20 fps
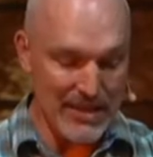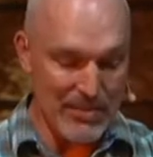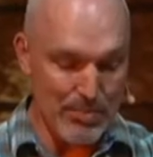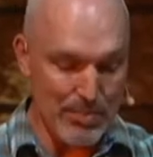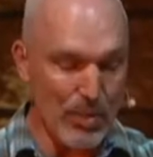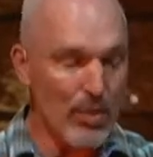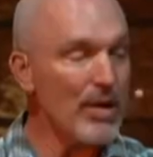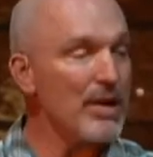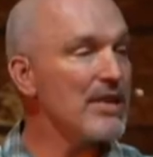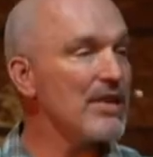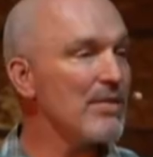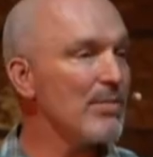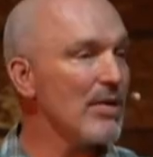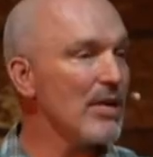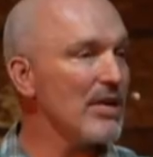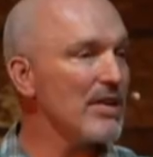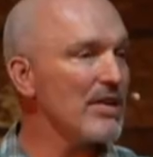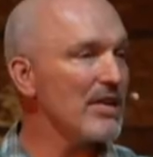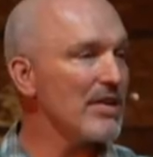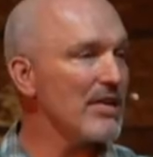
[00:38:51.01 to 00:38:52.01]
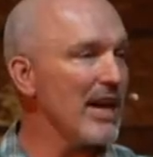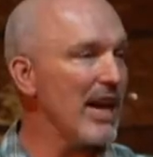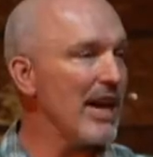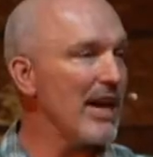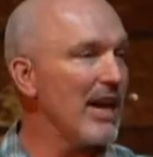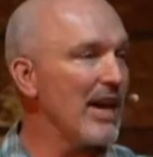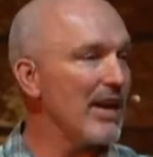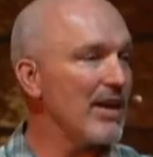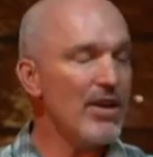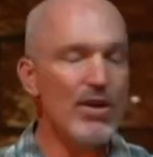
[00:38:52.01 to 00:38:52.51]
principles and say,
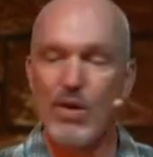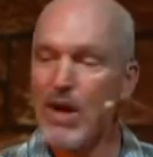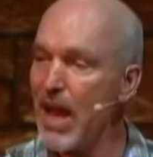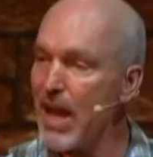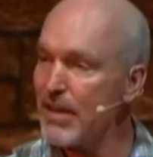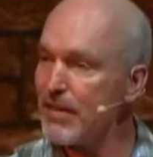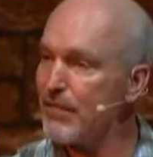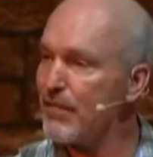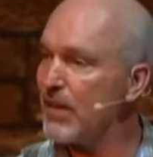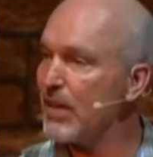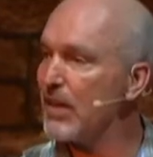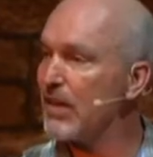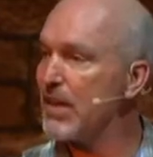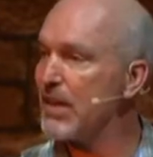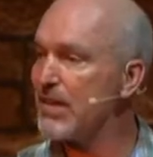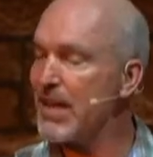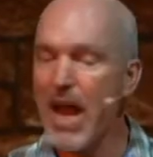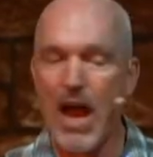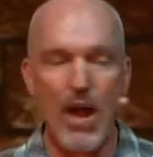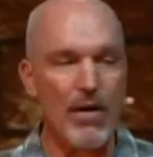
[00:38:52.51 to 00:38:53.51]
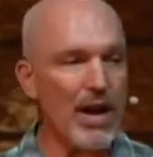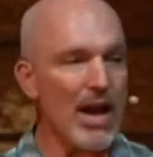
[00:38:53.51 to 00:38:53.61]
You guys figure this out.